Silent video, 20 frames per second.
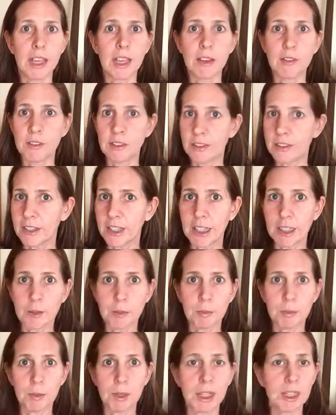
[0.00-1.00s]
If you did,
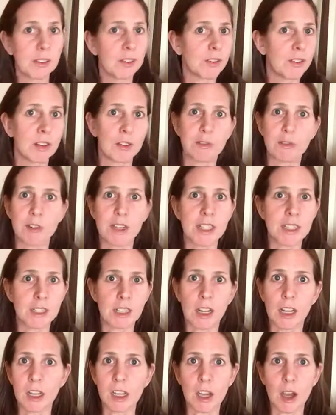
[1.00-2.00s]
please feel free
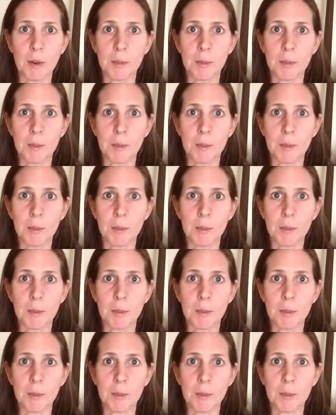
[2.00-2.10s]
to like,